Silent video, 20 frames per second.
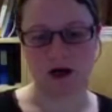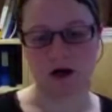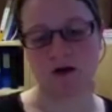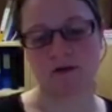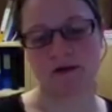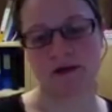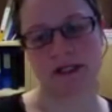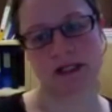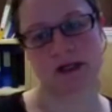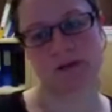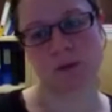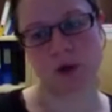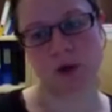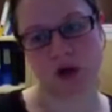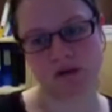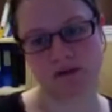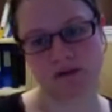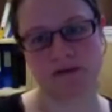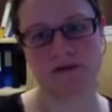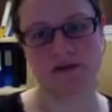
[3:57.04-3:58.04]
Already on
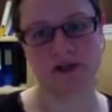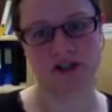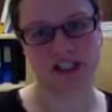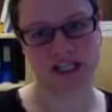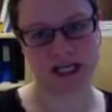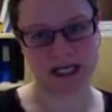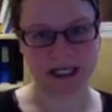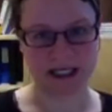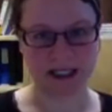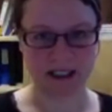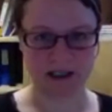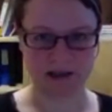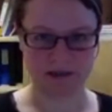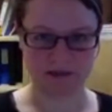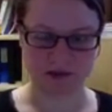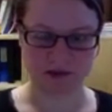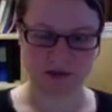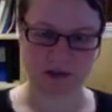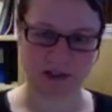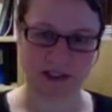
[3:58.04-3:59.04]
board, we were checking
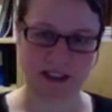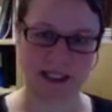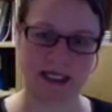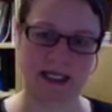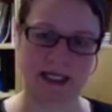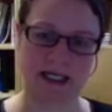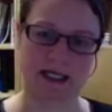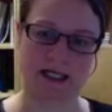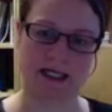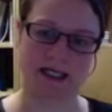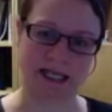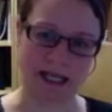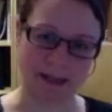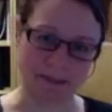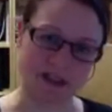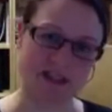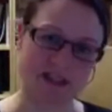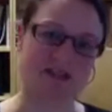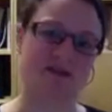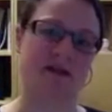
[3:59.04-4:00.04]
for the
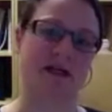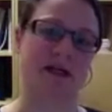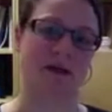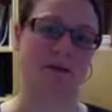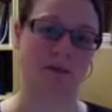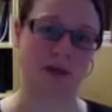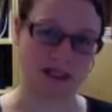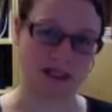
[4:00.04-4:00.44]
chemistry,